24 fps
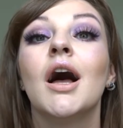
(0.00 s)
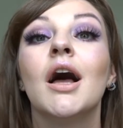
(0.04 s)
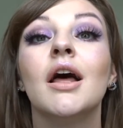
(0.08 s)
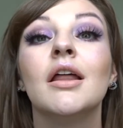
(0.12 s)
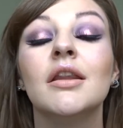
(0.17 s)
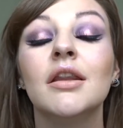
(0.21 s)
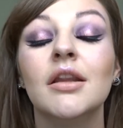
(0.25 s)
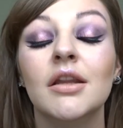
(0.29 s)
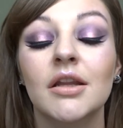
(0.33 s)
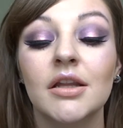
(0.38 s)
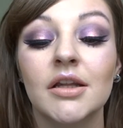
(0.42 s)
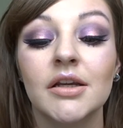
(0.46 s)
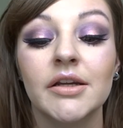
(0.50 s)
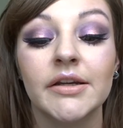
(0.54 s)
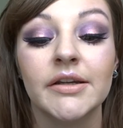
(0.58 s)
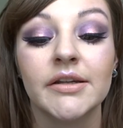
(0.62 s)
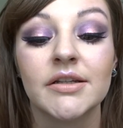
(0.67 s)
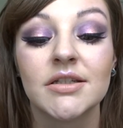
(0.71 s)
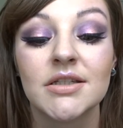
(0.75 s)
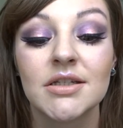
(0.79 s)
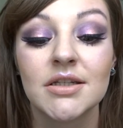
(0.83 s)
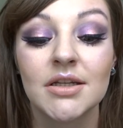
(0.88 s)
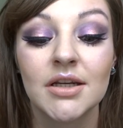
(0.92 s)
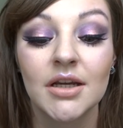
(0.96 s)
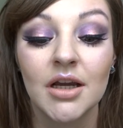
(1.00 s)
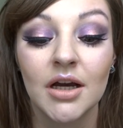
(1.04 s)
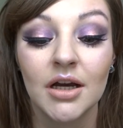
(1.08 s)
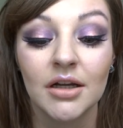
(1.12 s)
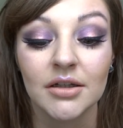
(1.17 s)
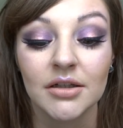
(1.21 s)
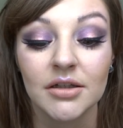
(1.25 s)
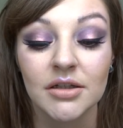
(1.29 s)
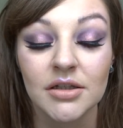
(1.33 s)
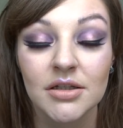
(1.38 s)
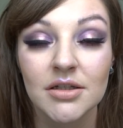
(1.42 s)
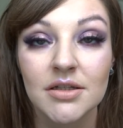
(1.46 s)
and these
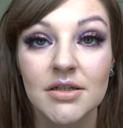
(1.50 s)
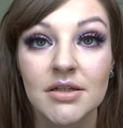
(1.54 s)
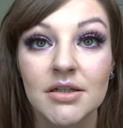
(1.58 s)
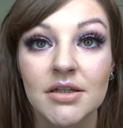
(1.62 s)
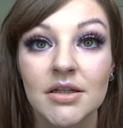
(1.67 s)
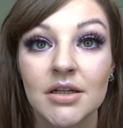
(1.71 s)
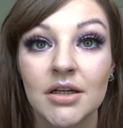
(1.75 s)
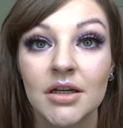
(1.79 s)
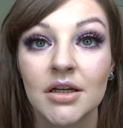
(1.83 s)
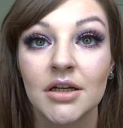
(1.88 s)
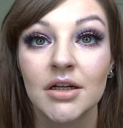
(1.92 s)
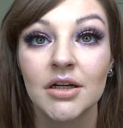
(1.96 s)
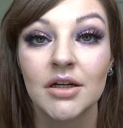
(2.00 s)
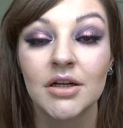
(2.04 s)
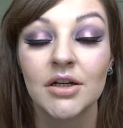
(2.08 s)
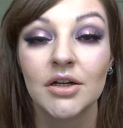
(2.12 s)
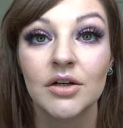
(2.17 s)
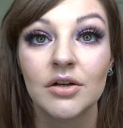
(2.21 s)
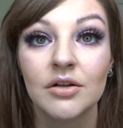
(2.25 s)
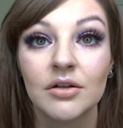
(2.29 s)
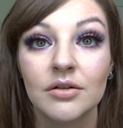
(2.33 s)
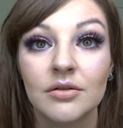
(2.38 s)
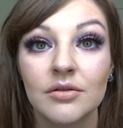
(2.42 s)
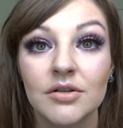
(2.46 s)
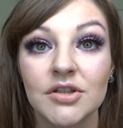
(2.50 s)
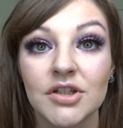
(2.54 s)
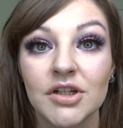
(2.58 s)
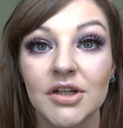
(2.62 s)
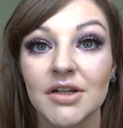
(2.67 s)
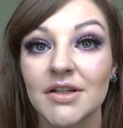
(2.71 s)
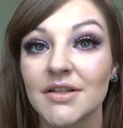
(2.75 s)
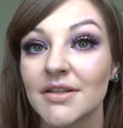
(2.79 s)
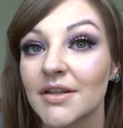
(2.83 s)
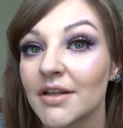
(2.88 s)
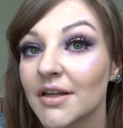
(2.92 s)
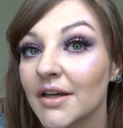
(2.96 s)
colors. What do you
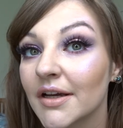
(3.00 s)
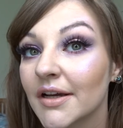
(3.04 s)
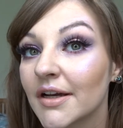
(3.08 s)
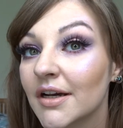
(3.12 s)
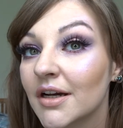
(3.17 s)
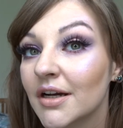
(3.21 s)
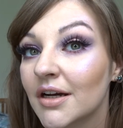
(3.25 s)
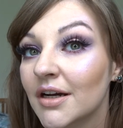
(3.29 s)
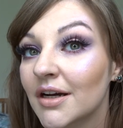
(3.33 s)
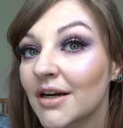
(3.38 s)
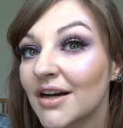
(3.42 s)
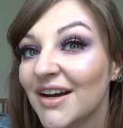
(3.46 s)
guys think?